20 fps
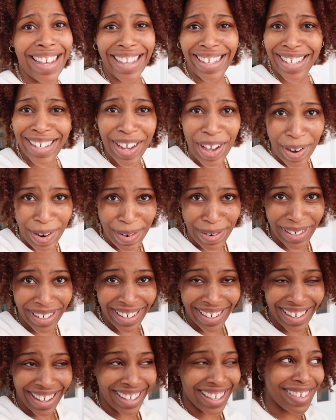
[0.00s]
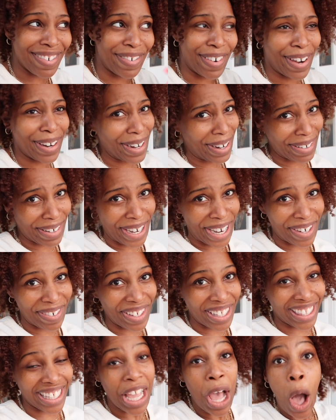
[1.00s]
I could hold it I could walk around
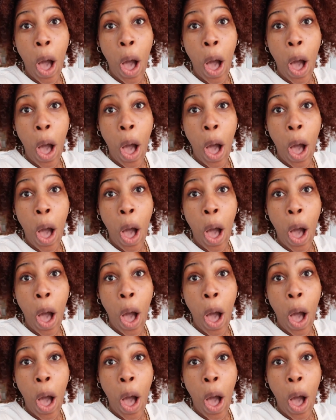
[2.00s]
with it